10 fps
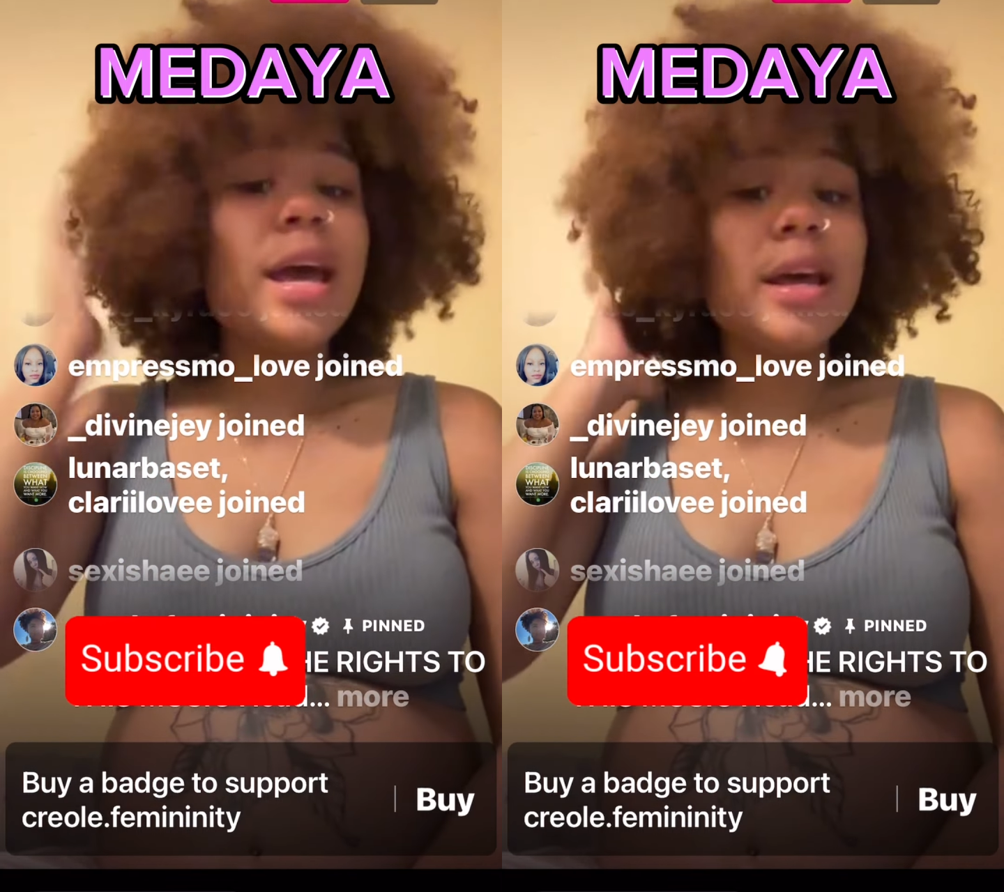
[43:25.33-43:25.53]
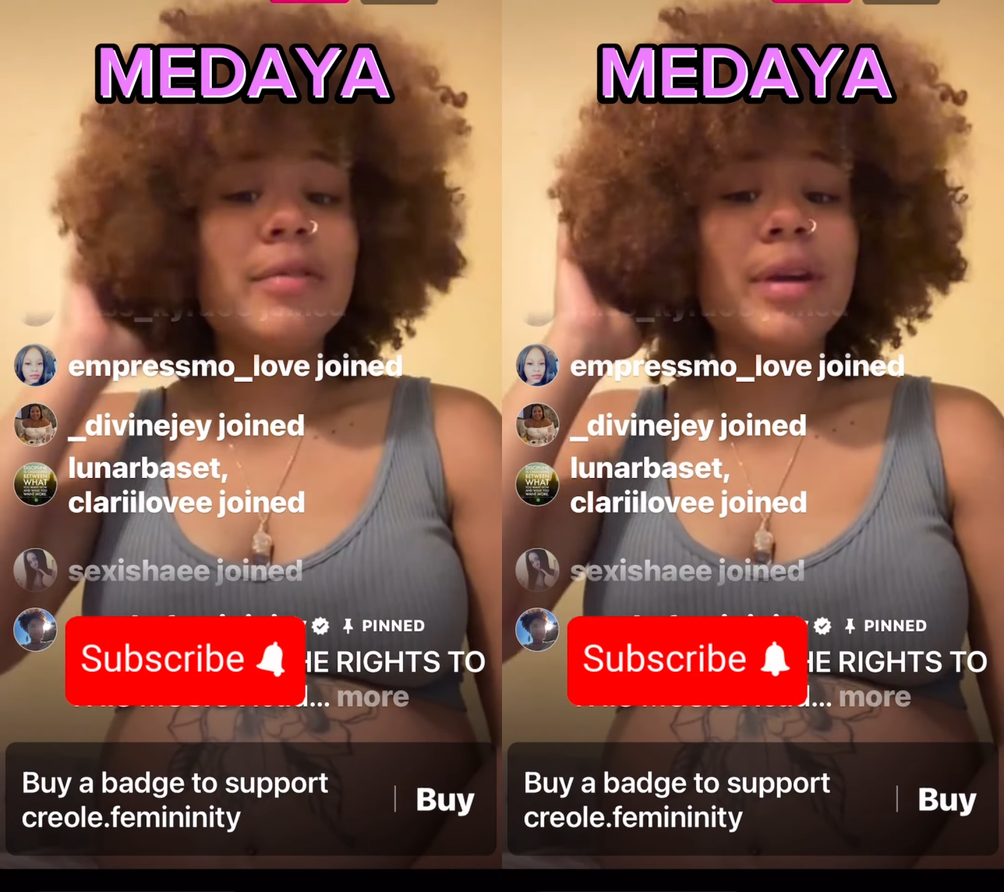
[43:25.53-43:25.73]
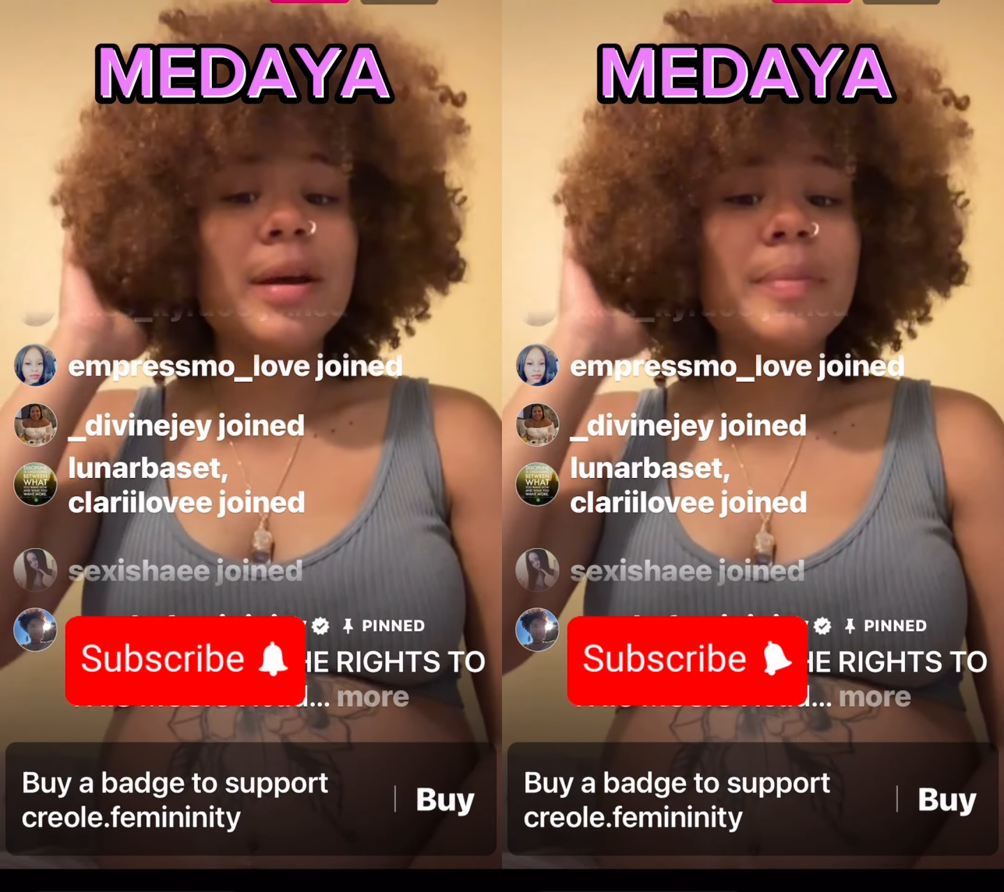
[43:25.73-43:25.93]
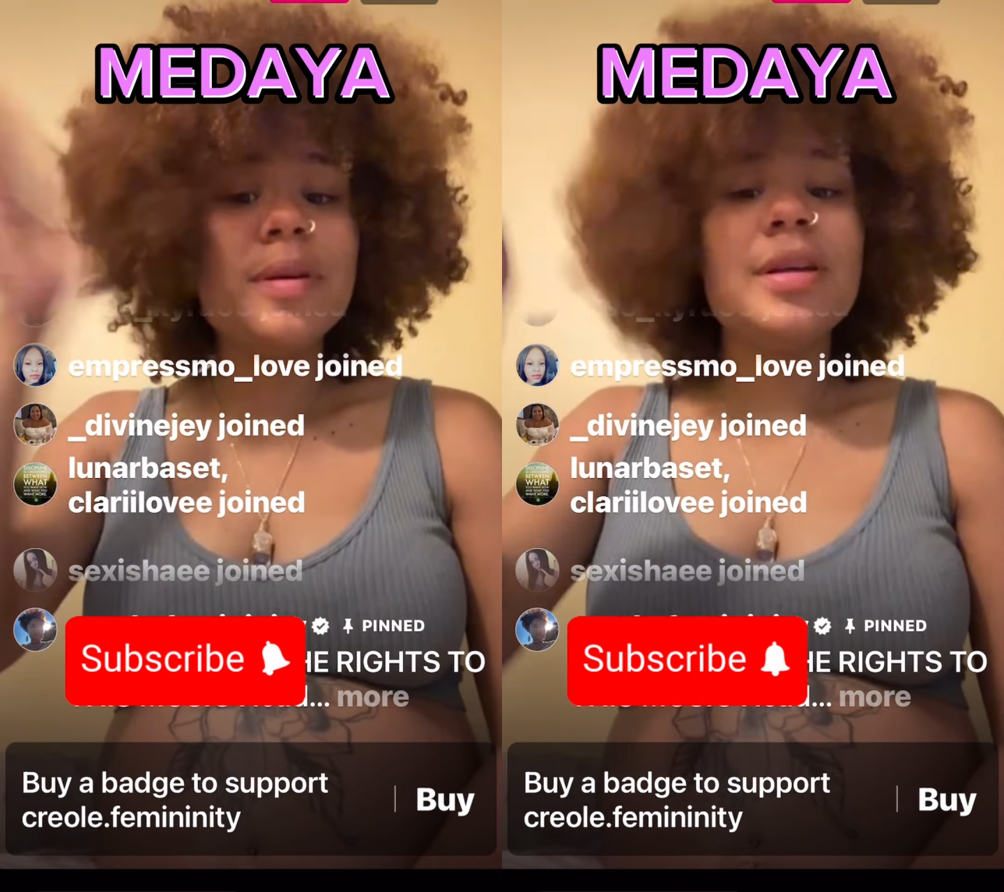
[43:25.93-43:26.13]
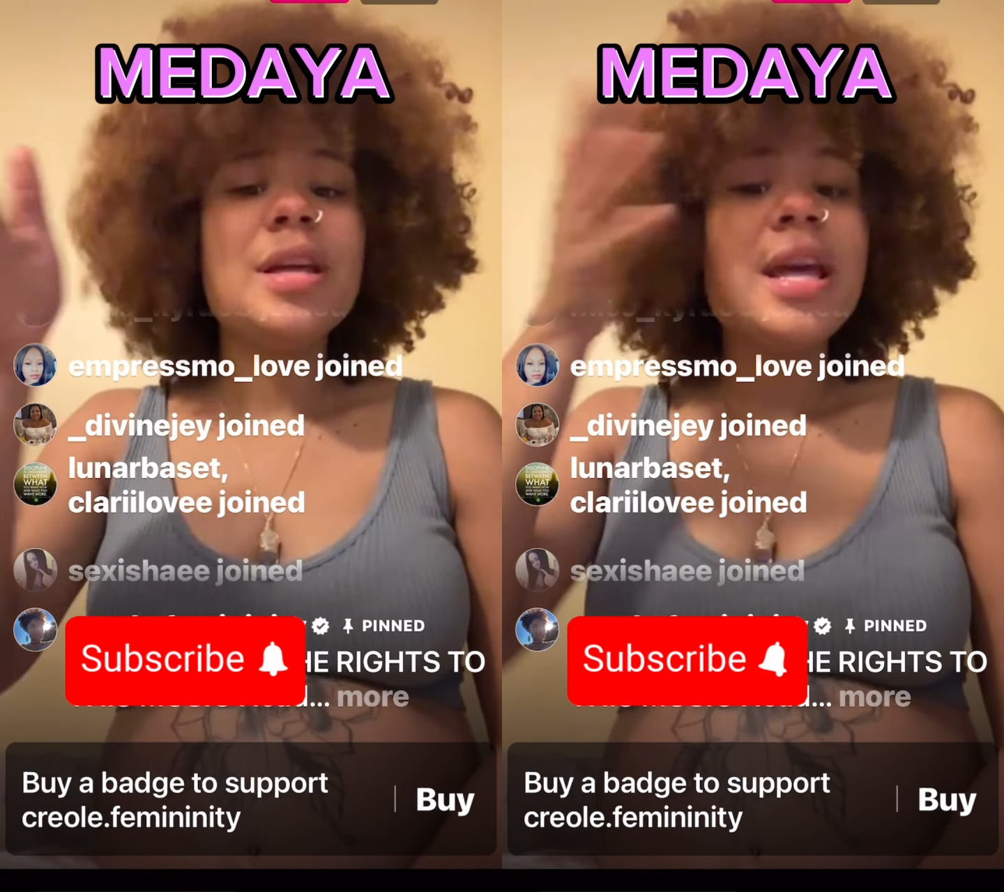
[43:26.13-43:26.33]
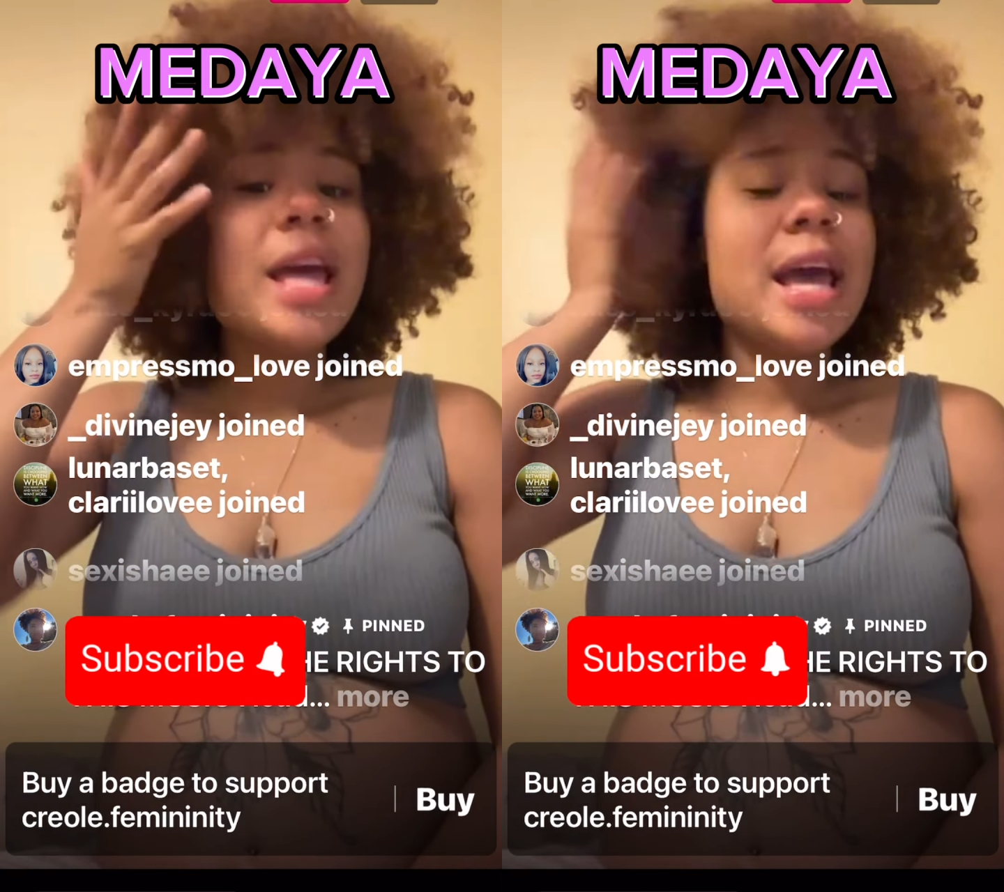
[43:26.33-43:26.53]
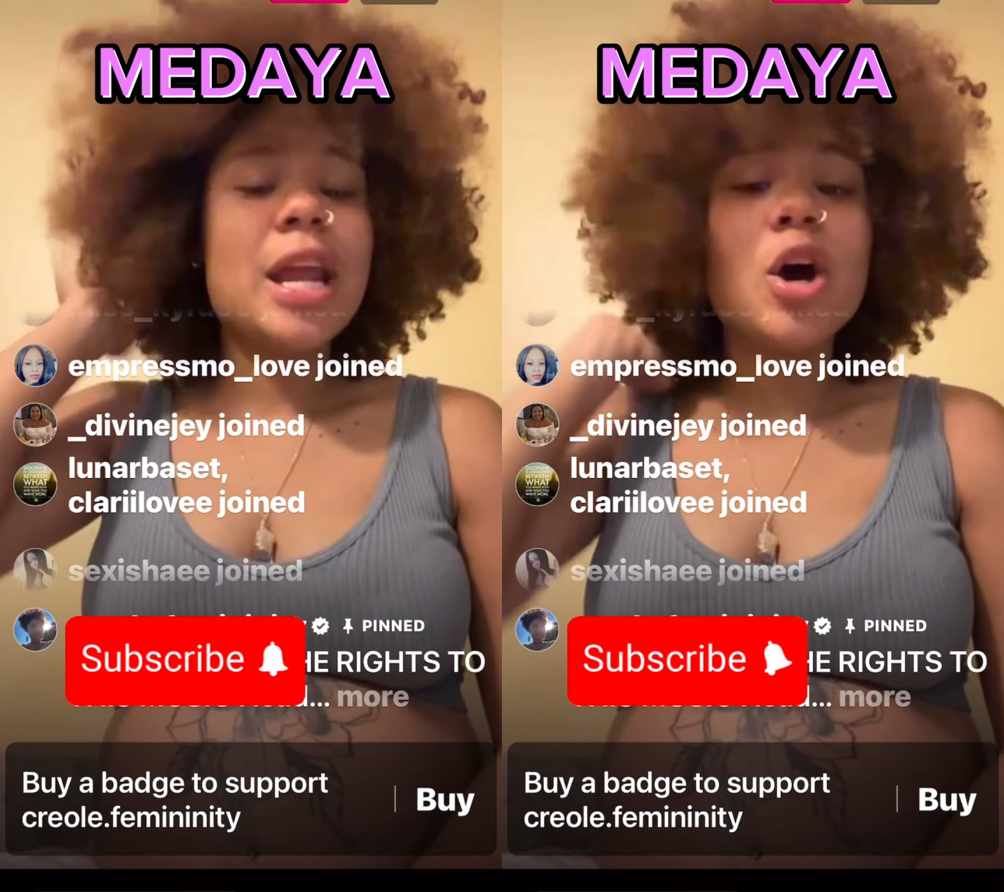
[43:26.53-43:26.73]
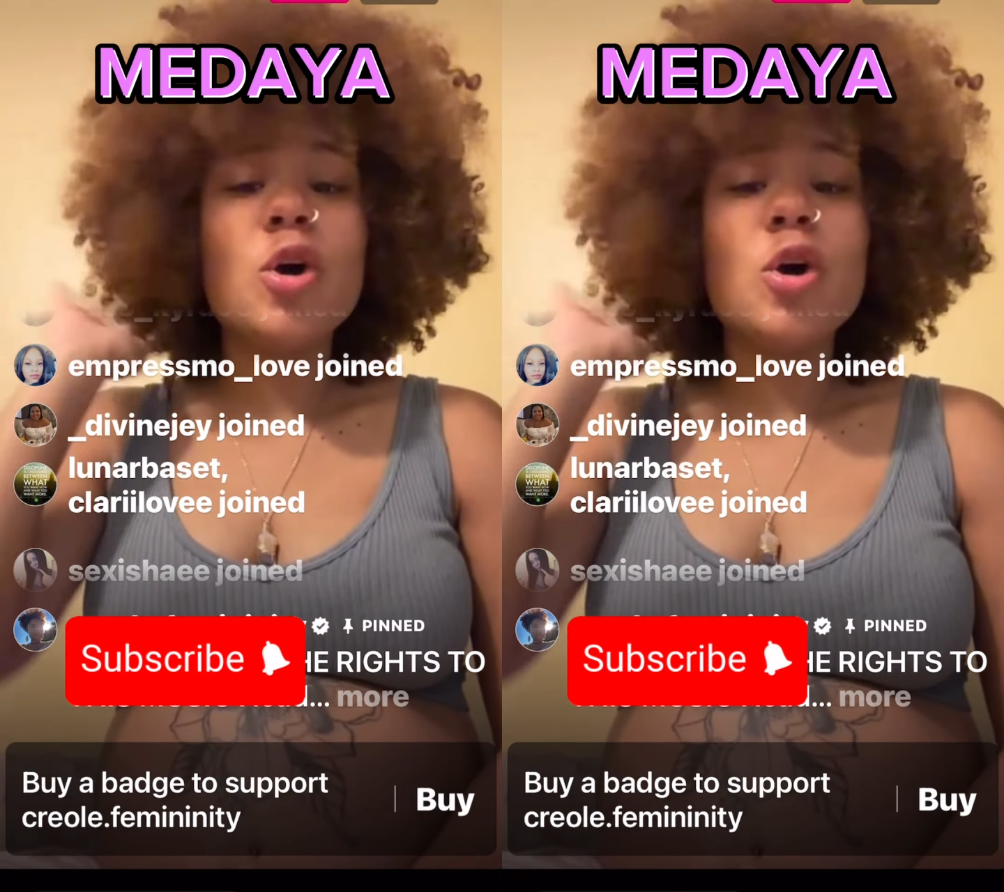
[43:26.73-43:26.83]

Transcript: head wrap. And I